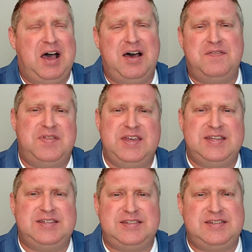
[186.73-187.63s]
of
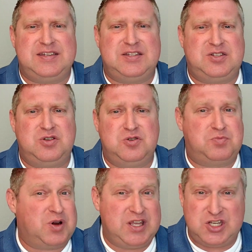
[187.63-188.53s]
this to
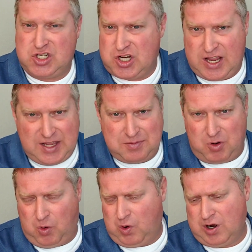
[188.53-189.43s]
bring in
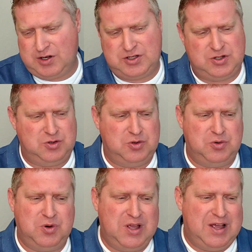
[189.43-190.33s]
shame or
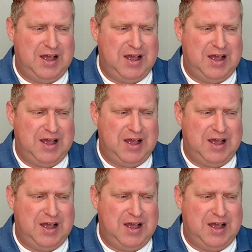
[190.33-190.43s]
to,